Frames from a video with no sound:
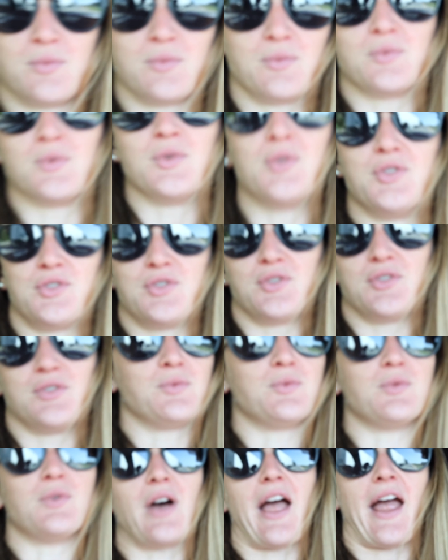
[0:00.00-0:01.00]
we'll do.
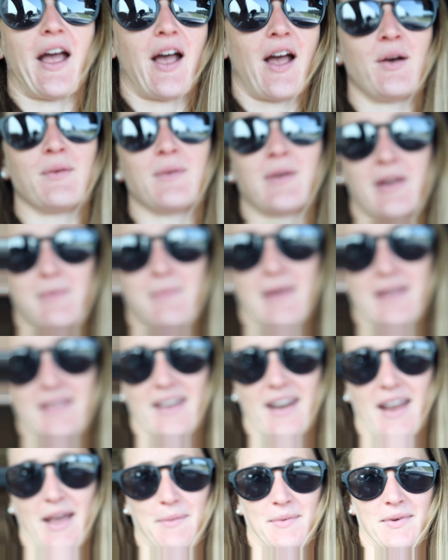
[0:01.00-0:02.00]
I'm gonna make
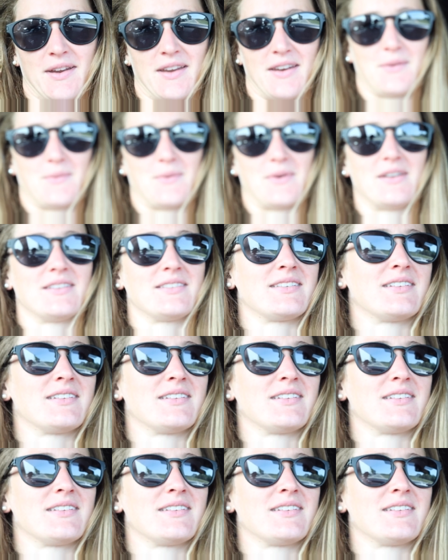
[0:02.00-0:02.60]
that happen anyways.